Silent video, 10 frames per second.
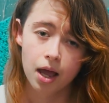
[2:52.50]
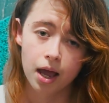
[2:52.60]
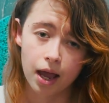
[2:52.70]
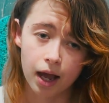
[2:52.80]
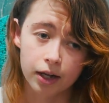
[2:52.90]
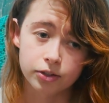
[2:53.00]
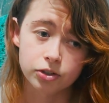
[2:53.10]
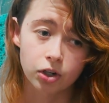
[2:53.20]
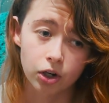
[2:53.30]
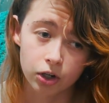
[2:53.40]
And
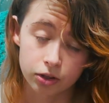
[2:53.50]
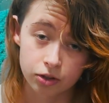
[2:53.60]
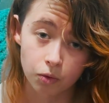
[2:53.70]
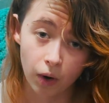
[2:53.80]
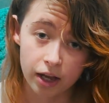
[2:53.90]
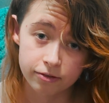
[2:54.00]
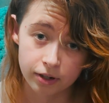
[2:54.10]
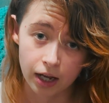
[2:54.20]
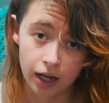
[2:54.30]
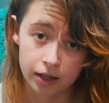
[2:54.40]
the wife
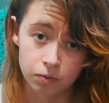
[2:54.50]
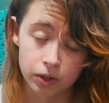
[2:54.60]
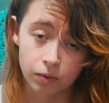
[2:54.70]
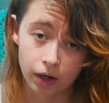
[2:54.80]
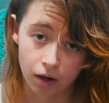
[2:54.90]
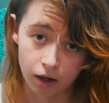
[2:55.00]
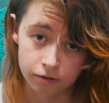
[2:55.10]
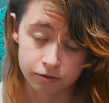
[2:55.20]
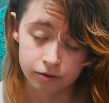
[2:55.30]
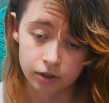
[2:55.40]
and I, we went
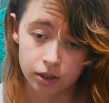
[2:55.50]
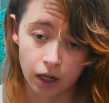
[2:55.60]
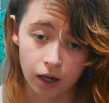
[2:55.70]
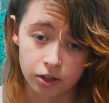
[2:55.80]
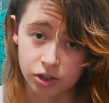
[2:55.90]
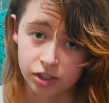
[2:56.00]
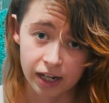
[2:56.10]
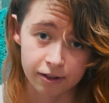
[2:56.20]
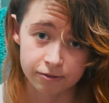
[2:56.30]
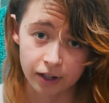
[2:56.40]
off just to
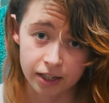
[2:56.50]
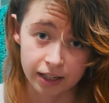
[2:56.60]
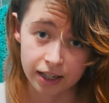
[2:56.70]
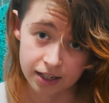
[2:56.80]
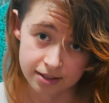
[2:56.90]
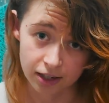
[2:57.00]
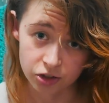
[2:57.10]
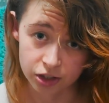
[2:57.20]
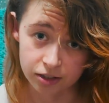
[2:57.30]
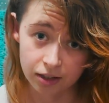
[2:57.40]
have fun in the kiddie
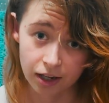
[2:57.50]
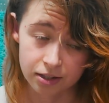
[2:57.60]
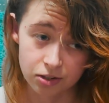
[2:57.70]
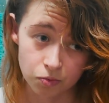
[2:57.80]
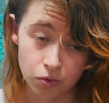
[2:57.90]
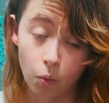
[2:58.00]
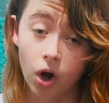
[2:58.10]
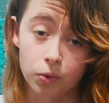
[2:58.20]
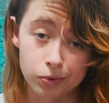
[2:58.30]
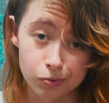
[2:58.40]
section, because the
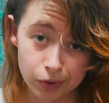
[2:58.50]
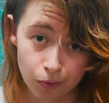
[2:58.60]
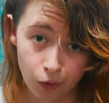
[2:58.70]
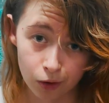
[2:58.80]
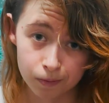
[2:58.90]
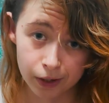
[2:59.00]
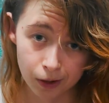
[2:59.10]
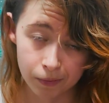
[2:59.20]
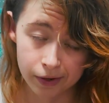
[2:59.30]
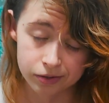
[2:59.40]
water was really warm in
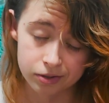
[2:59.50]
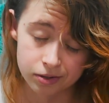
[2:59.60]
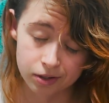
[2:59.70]
comparison to